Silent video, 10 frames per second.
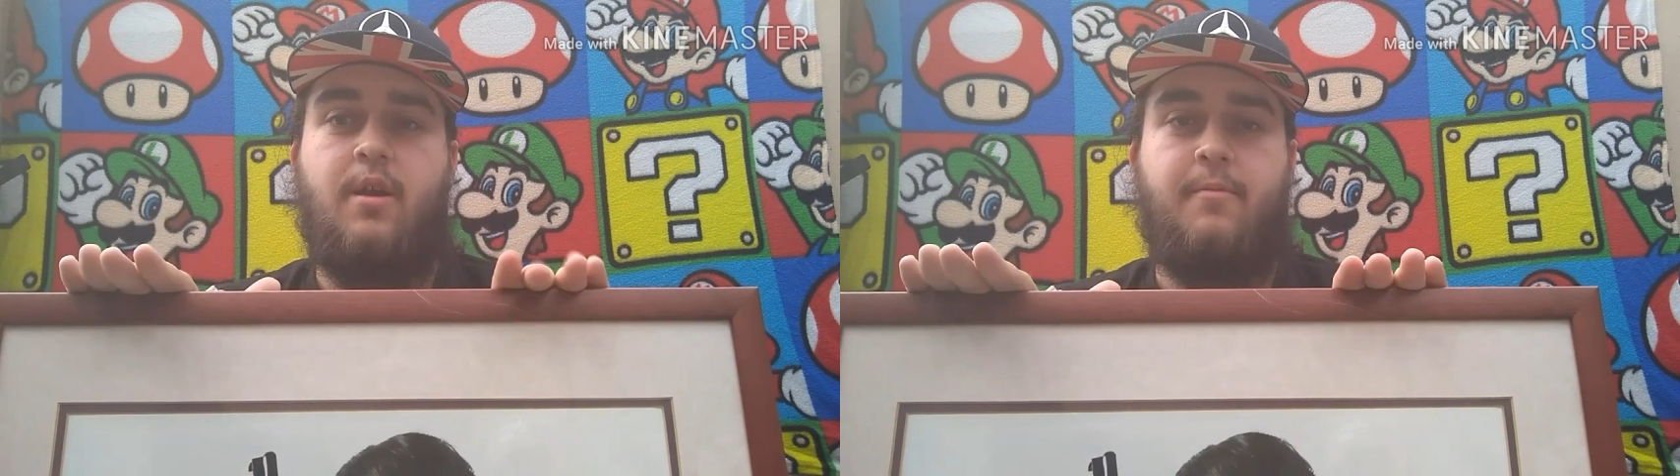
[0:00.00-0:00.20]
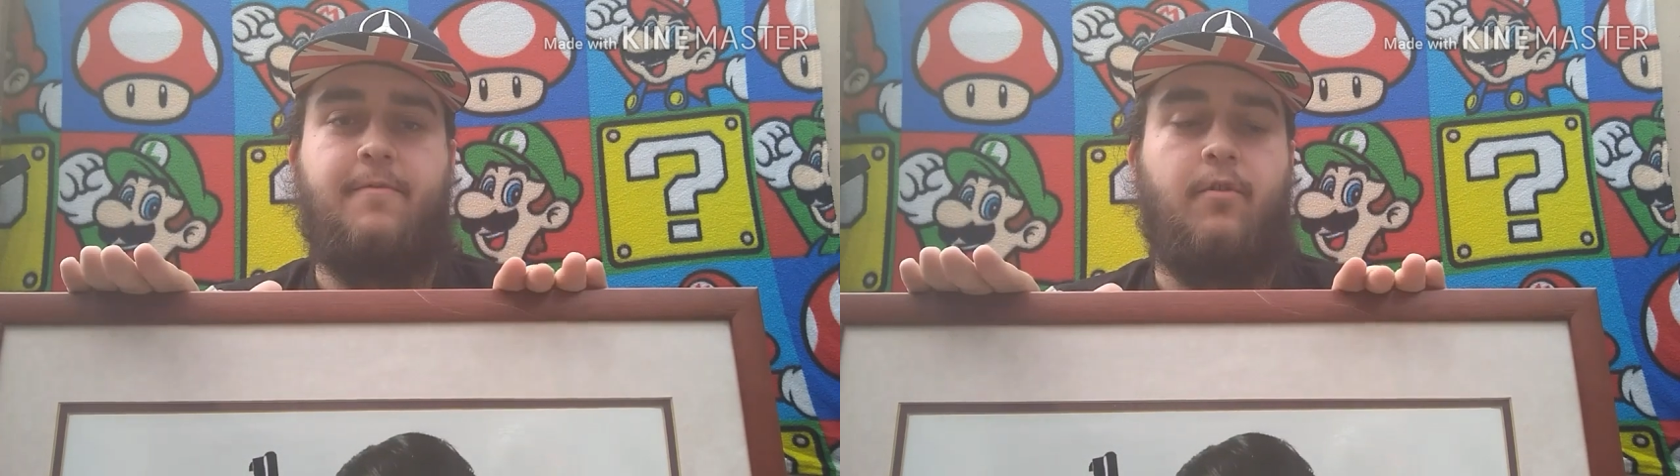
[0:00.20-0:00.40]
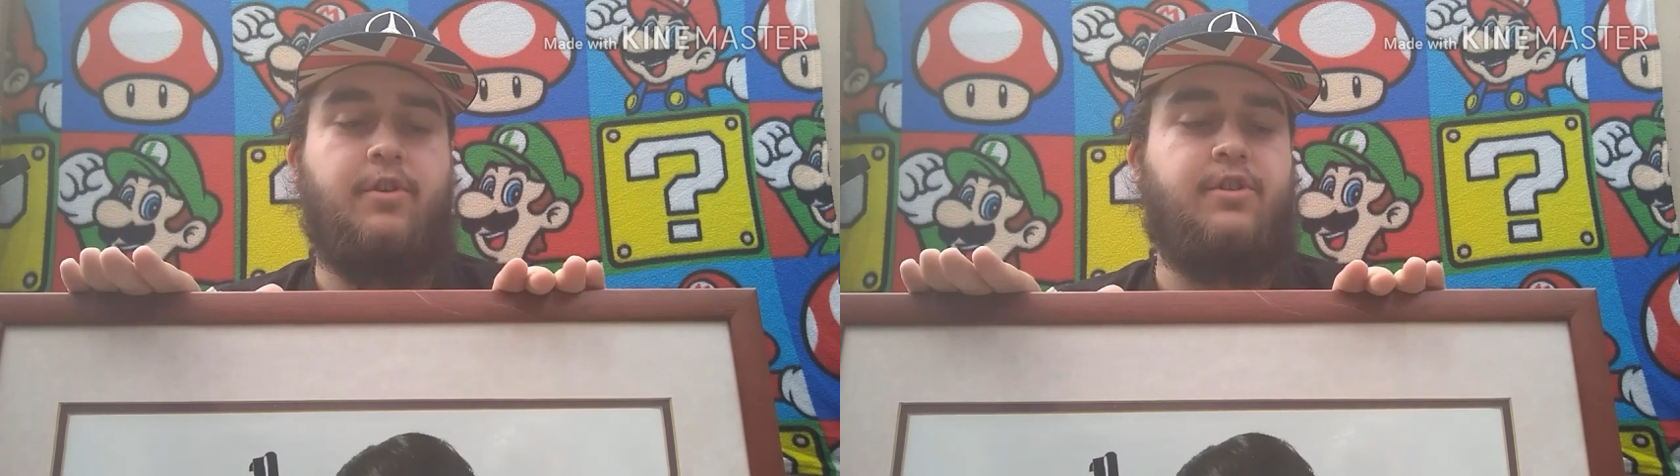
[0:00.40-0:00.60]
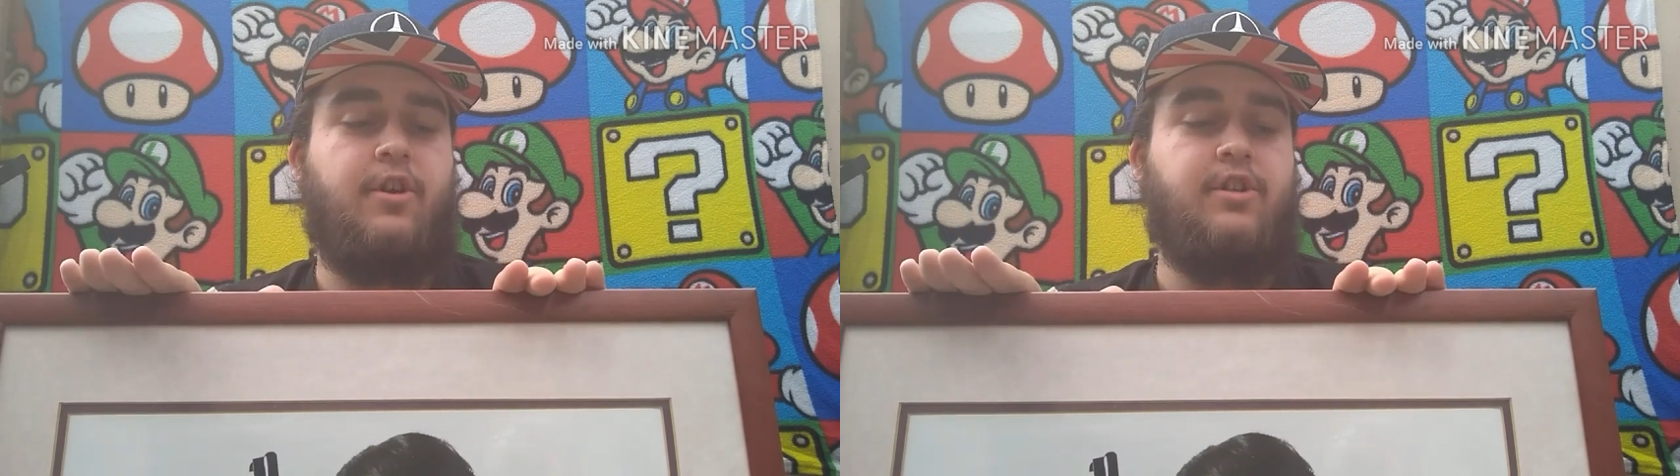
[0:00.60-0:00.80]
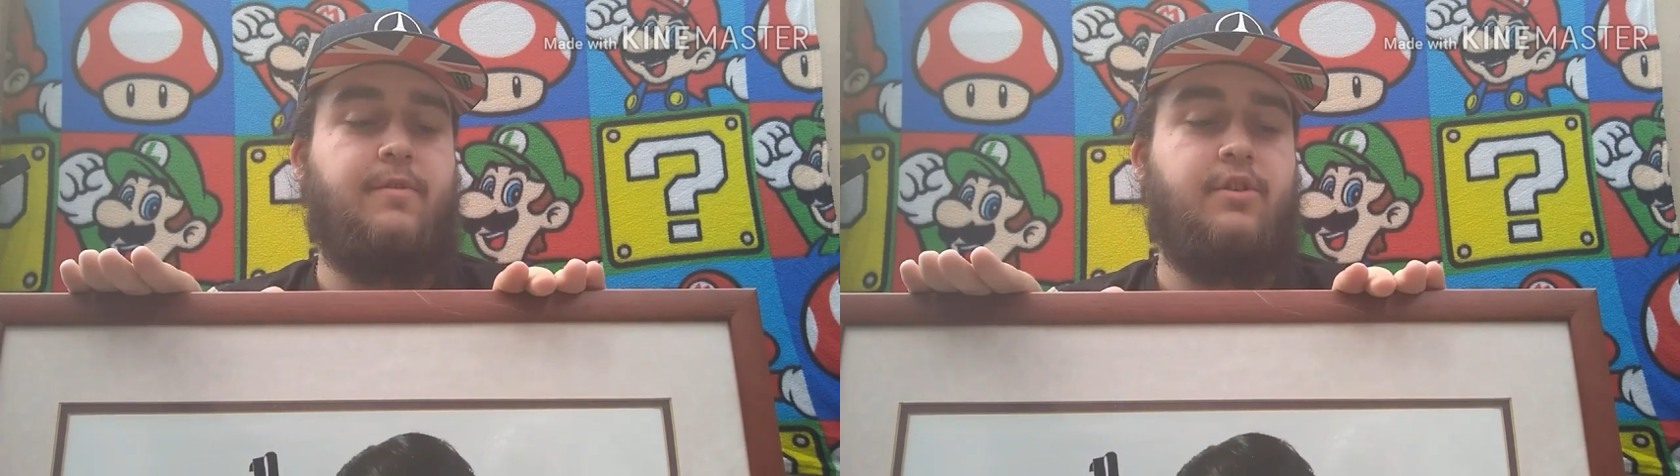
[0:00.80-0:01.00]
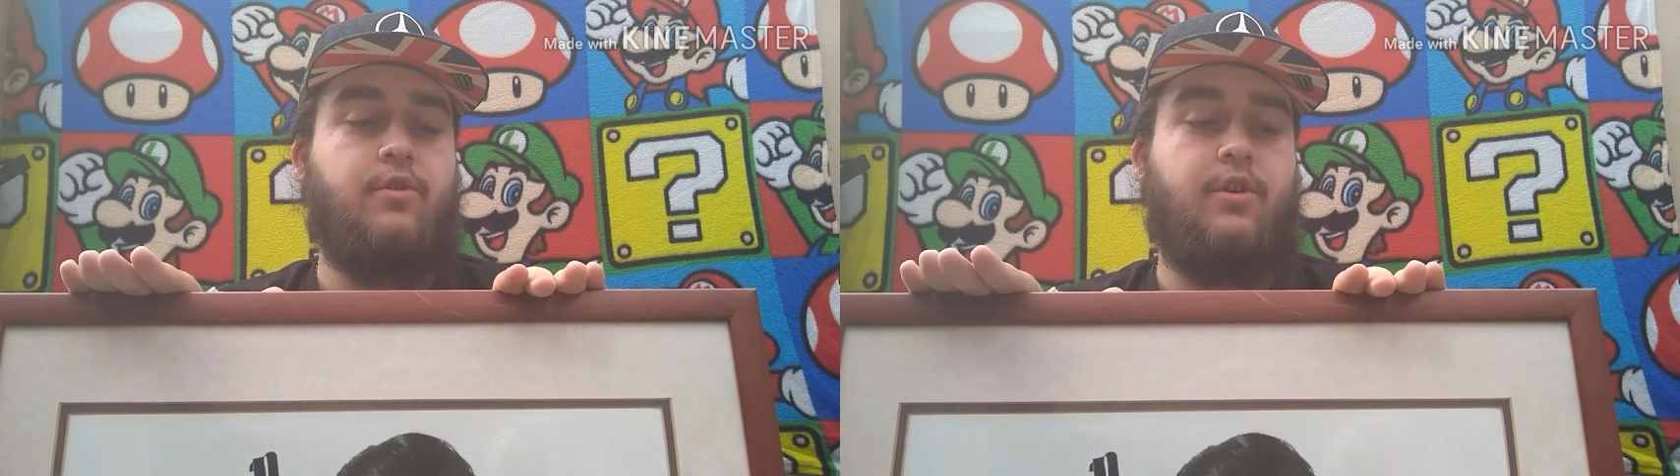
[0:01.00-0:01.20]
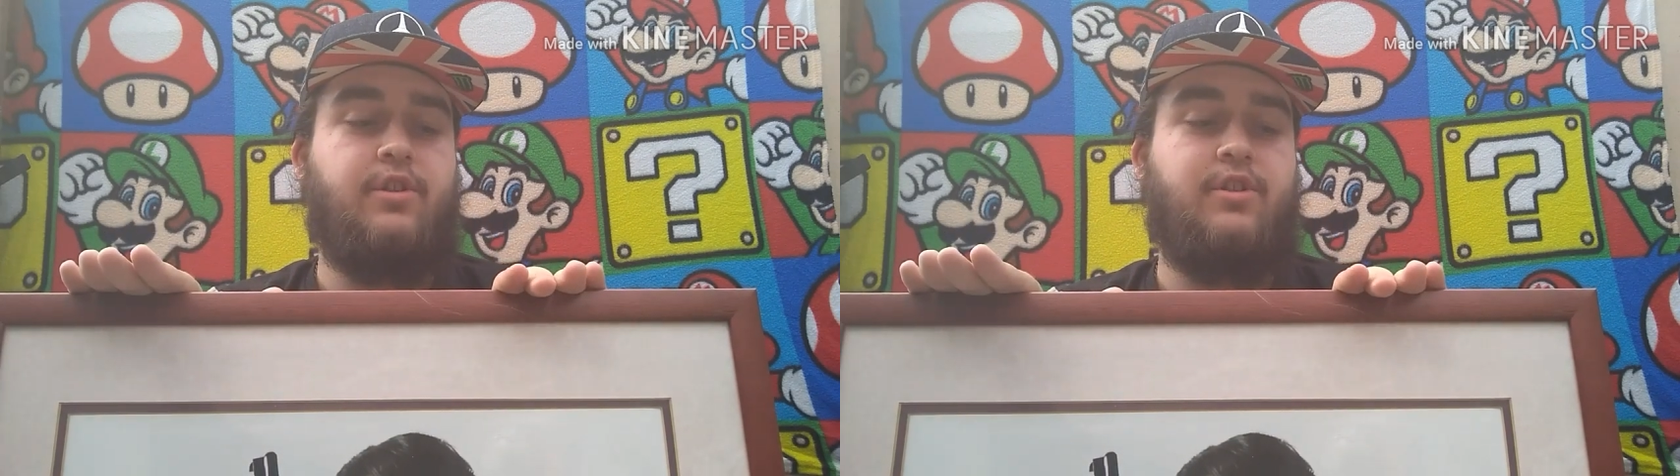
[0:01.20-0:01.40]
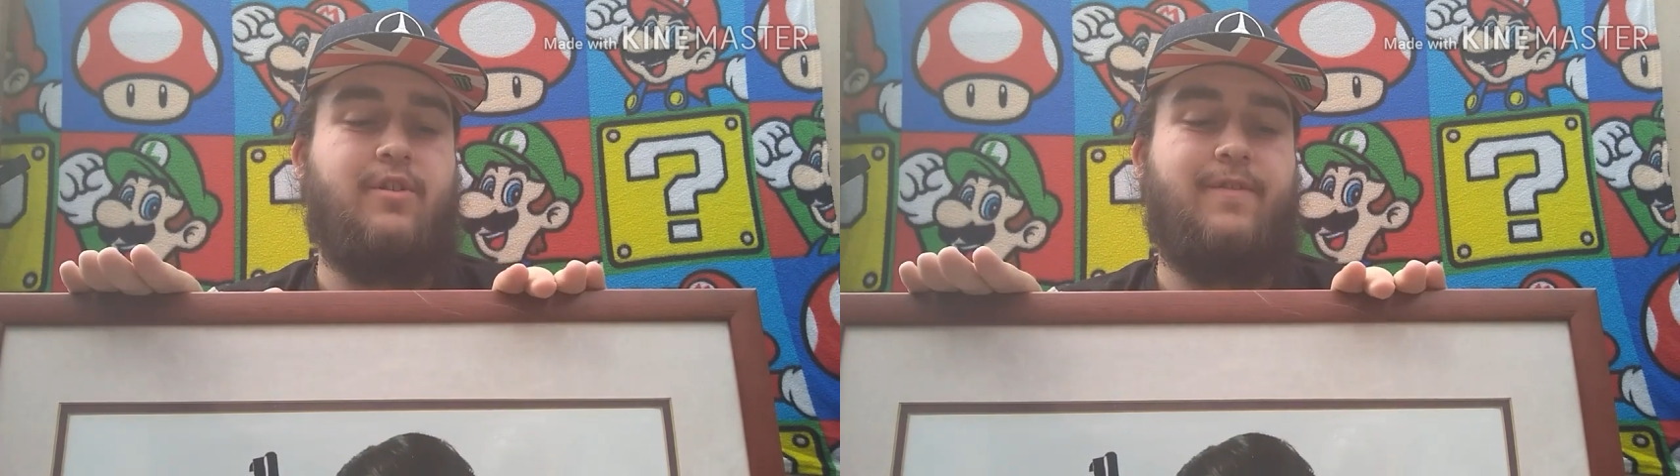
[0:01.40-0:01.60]
before I started doing toys
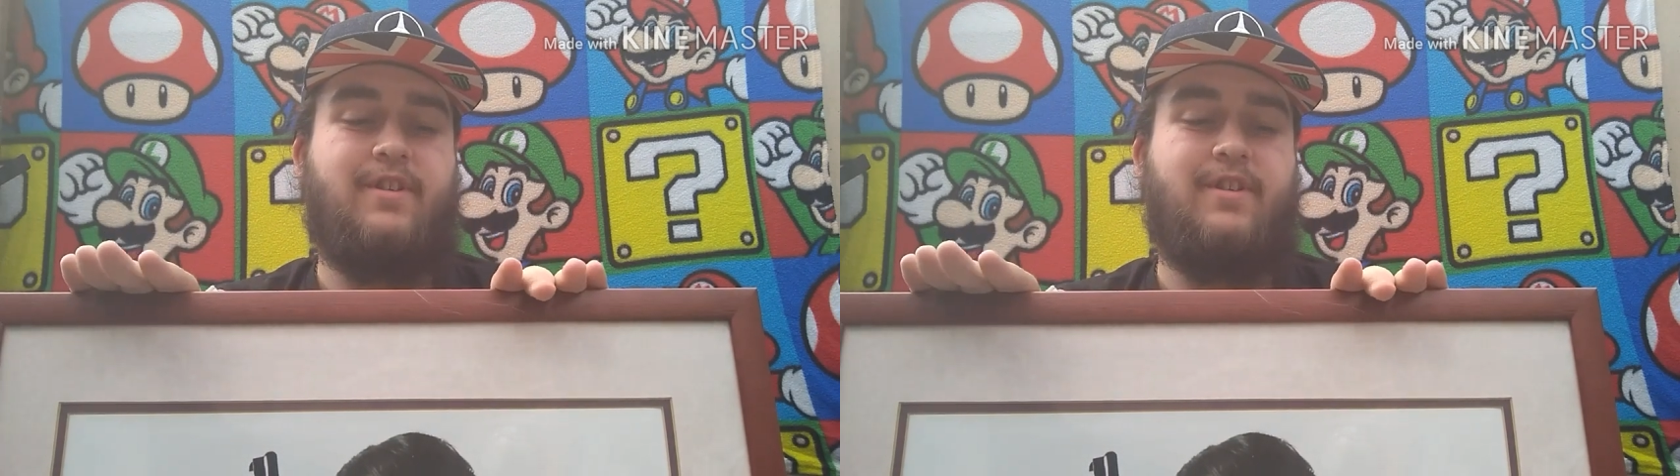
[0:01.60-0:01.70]
and stuff,